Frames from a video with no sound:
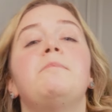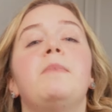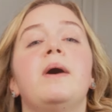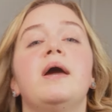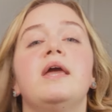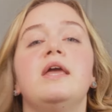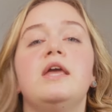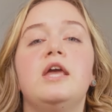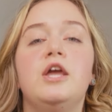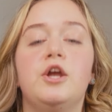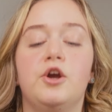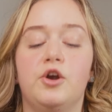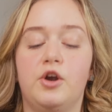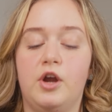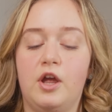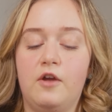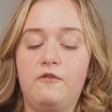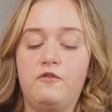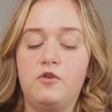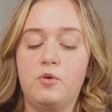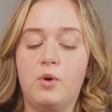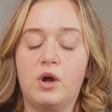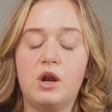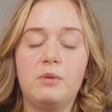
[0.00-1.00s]
it by ear.
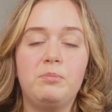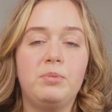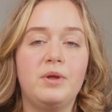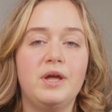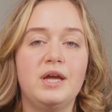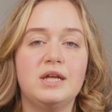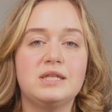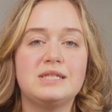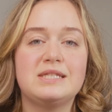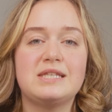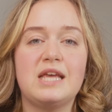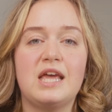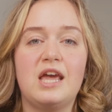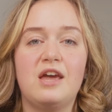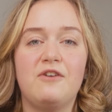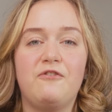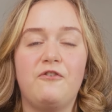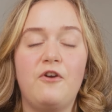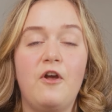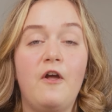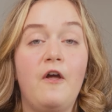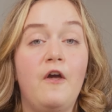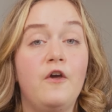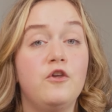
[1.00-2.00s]
If you wanna play it safe,
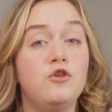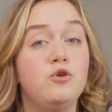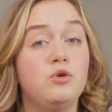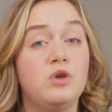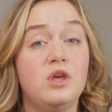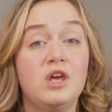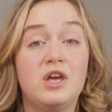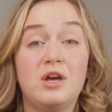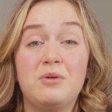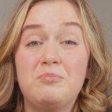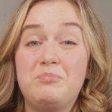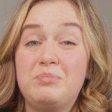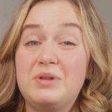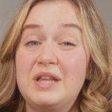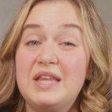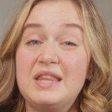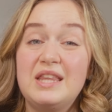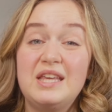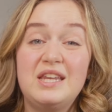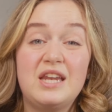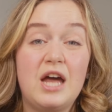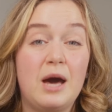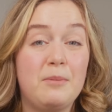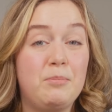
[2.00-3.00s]
You can
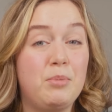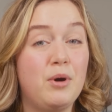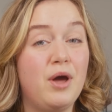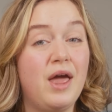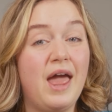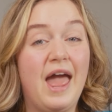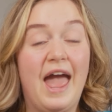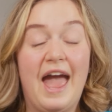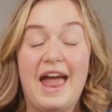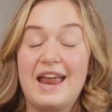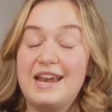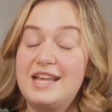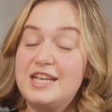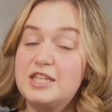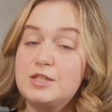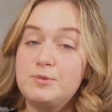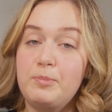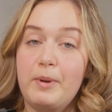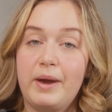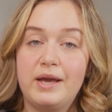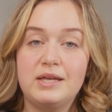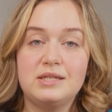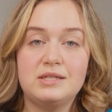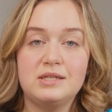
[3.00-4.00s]
completely not put any
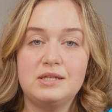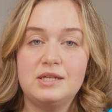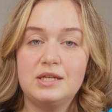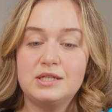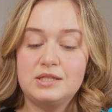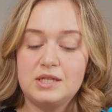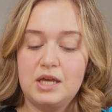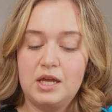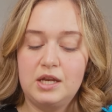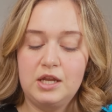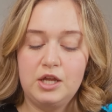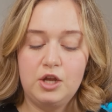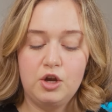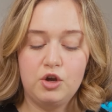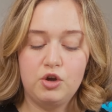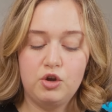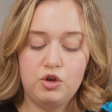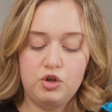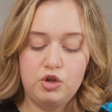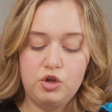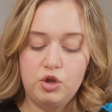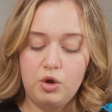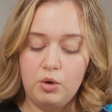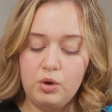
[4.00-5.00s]
spiciness in here.
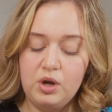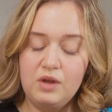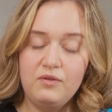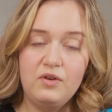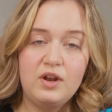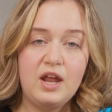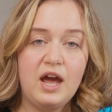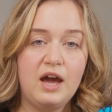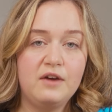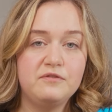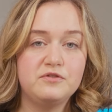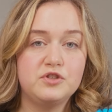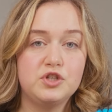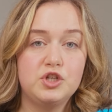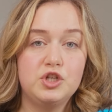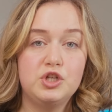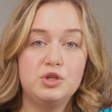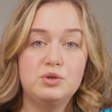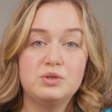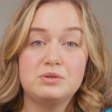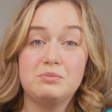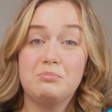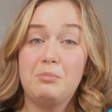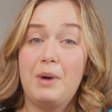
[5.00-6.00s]
You don't even have to
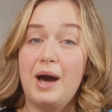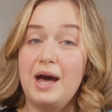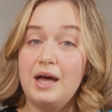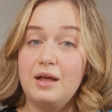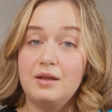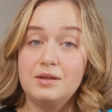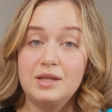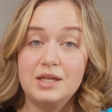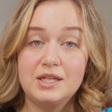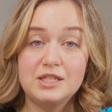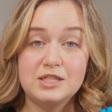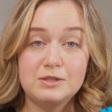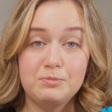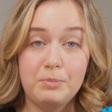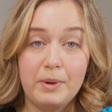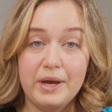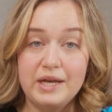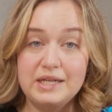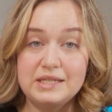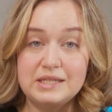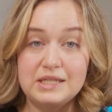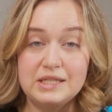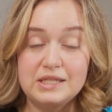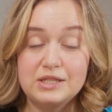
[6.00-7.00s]
use mildly
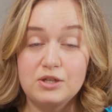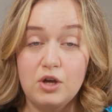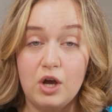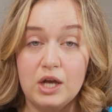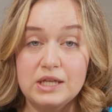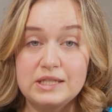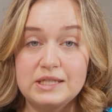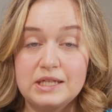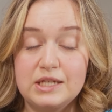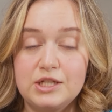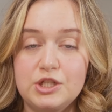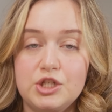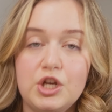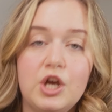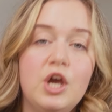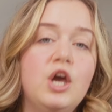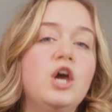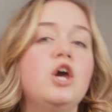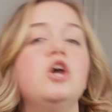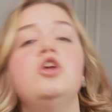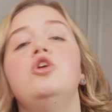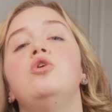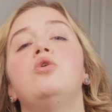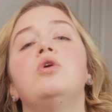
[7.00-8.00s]
spicy sausage.
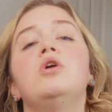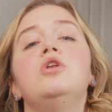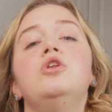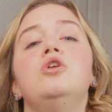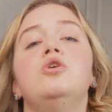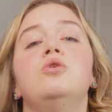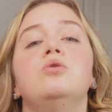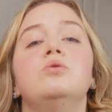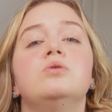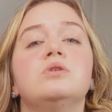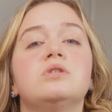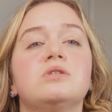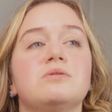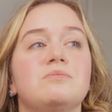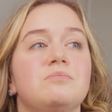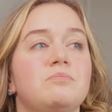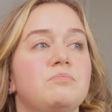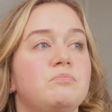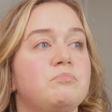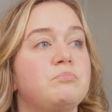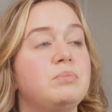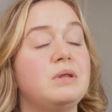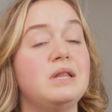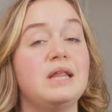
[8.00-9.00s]
You can use
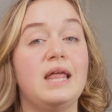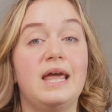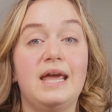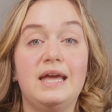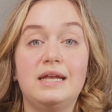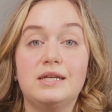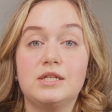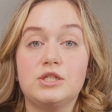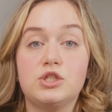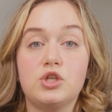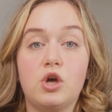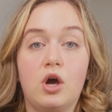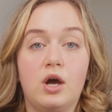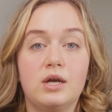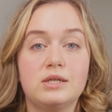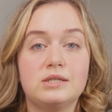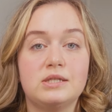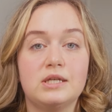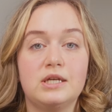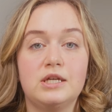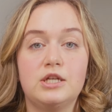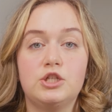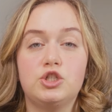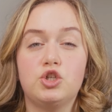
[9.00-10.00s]
plain
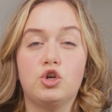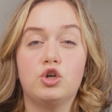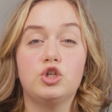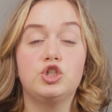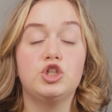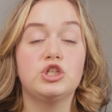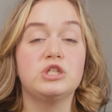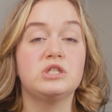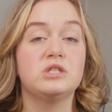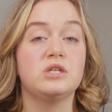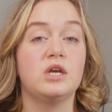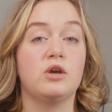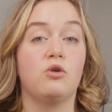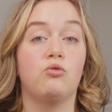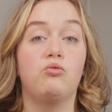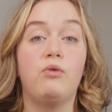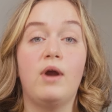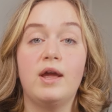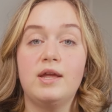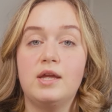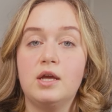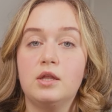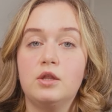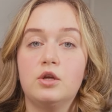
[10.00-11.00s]
sausage or just like
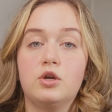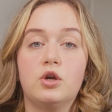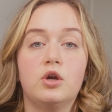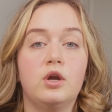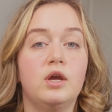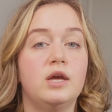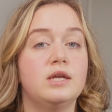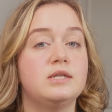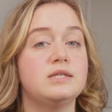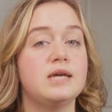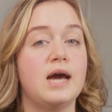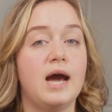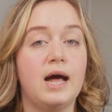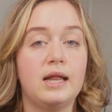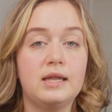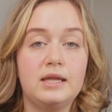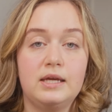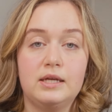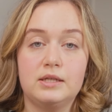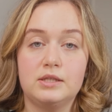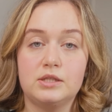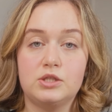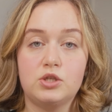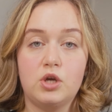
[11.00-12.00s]
regular
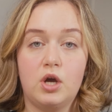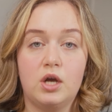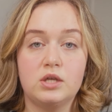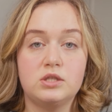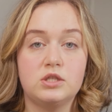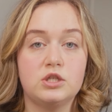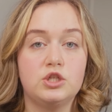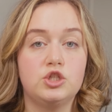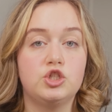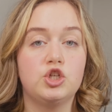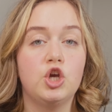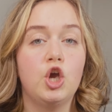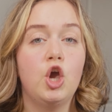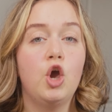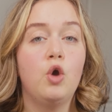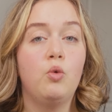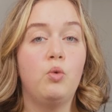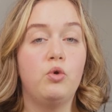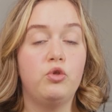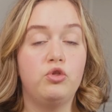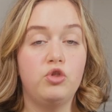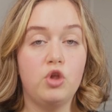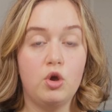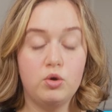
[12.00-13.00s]
Italian sausage
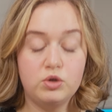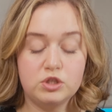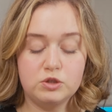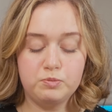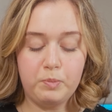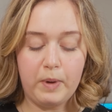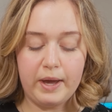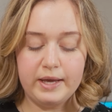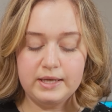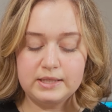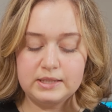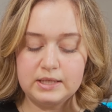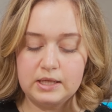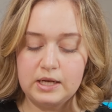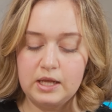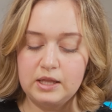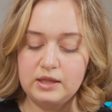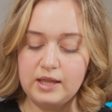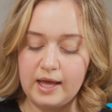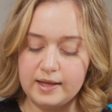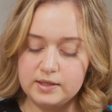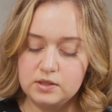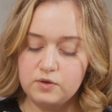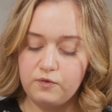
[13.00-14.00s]
with no spice in
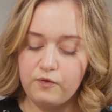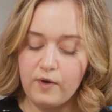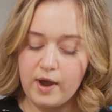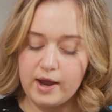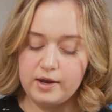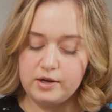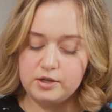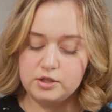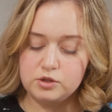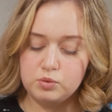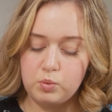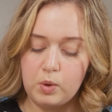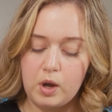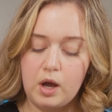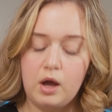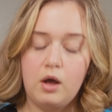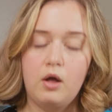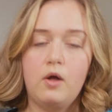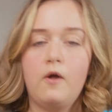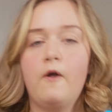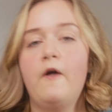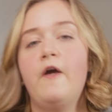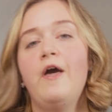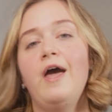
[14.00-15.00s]
it. That's fine as
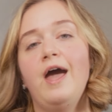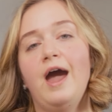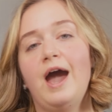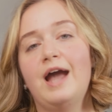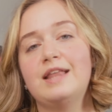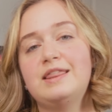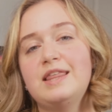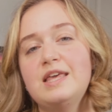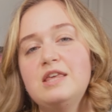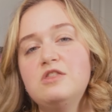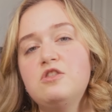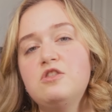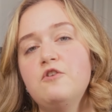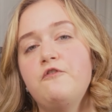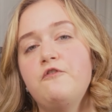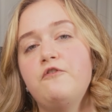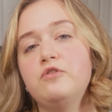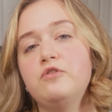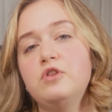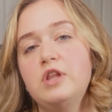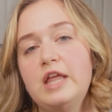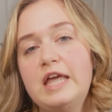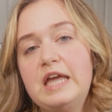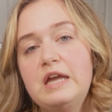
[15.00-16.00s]
well. I think the
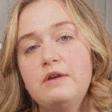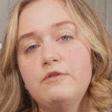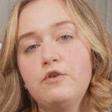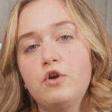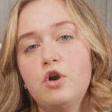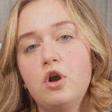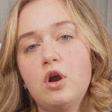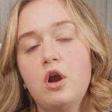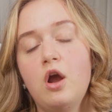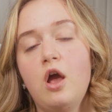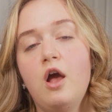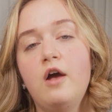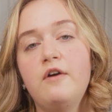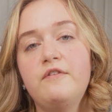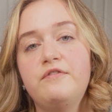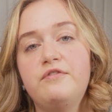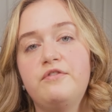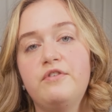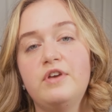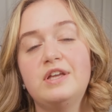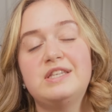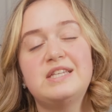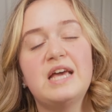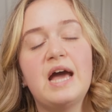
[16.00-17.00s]
flavor
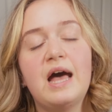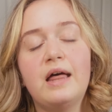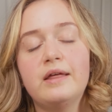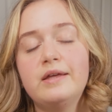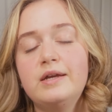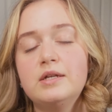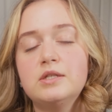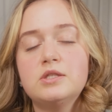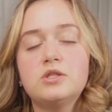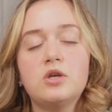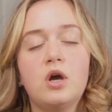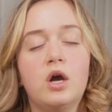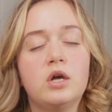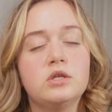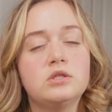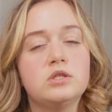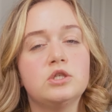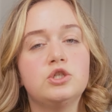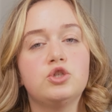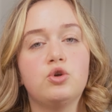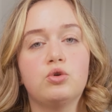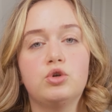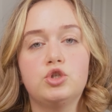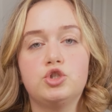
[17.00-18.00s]
of Italian
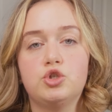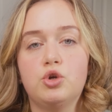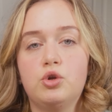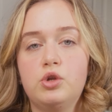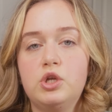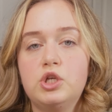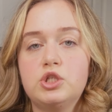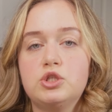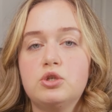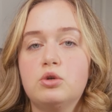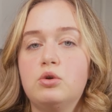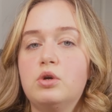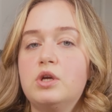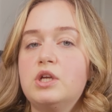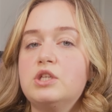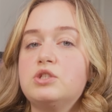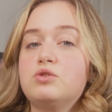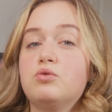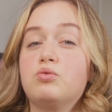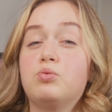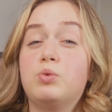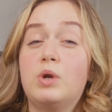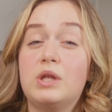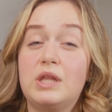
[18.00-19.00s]
sausage or chorizo
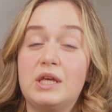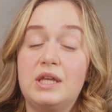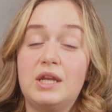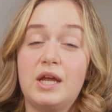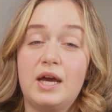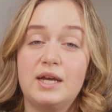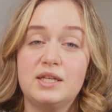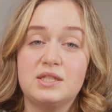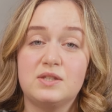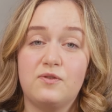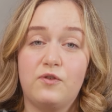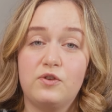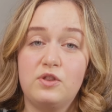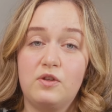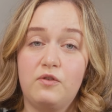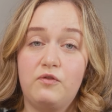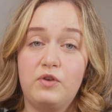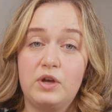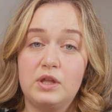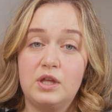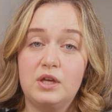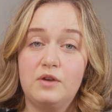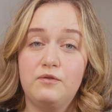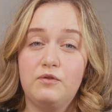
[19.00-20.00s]
is really nice for the
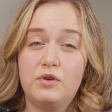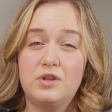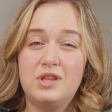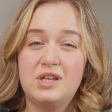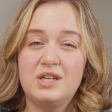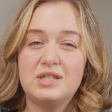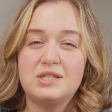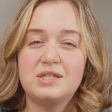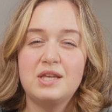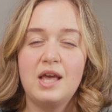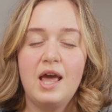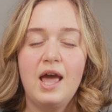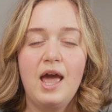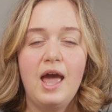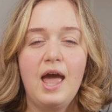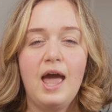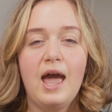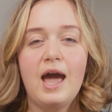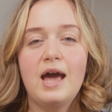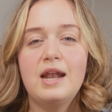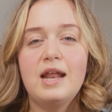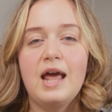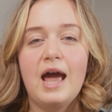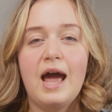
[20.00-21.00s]
filling for this,
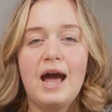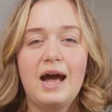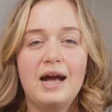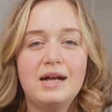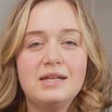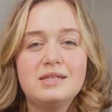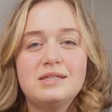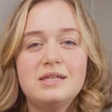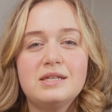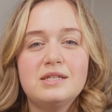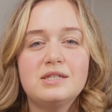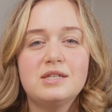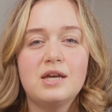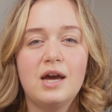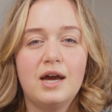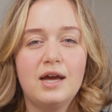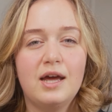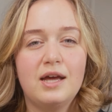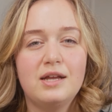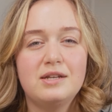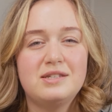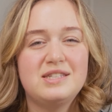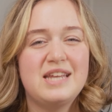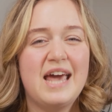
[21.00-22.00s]
and it adds a
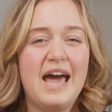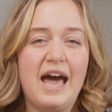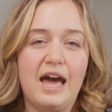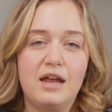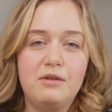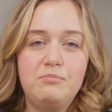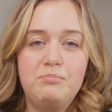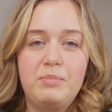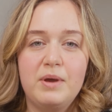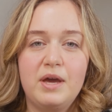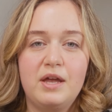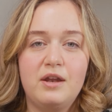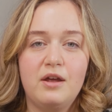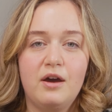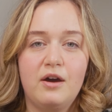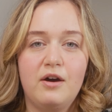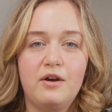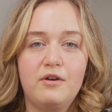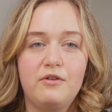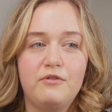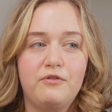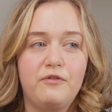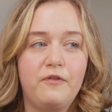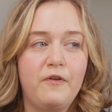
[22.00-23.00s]
tad bit
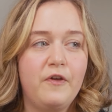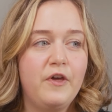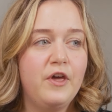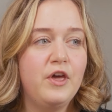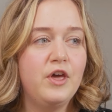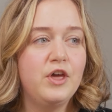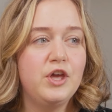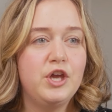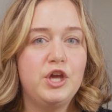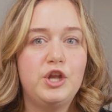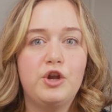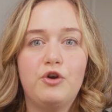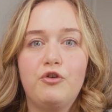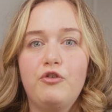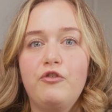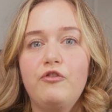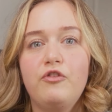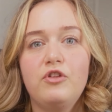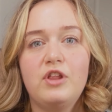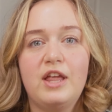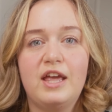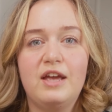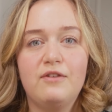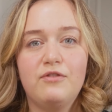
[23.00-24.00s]
of, you know,
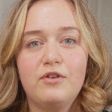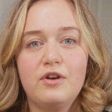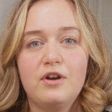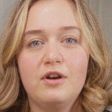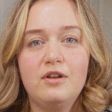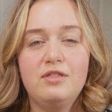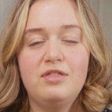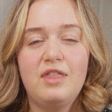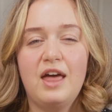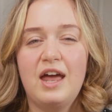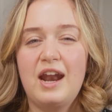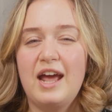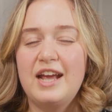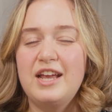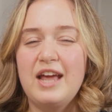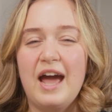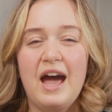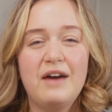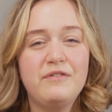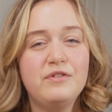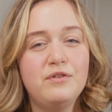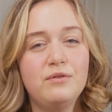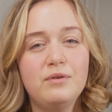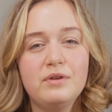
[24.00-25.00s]
flavor that I
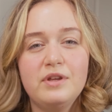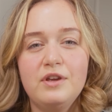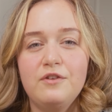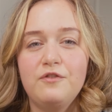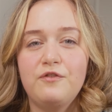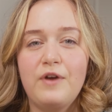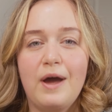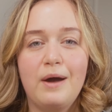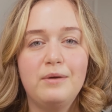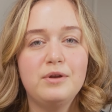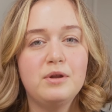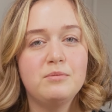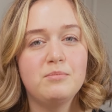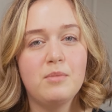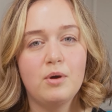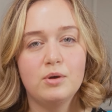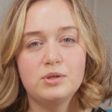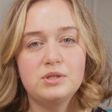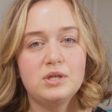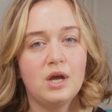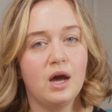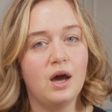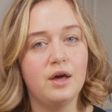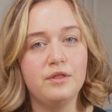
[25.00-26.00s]
haven't really found in
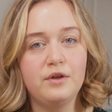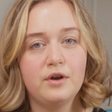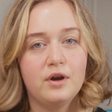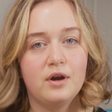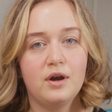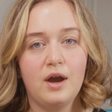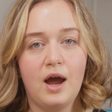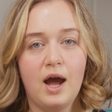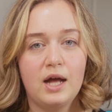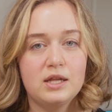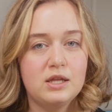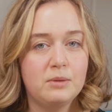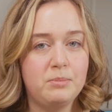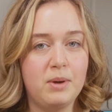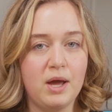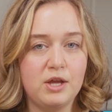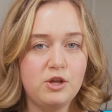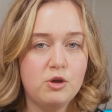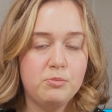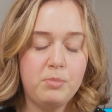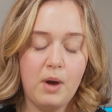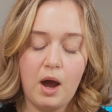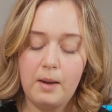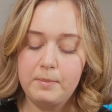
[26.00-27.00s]
most other
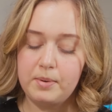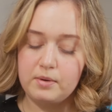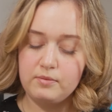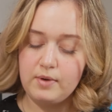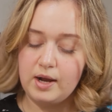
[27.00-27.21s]
jalapeno popper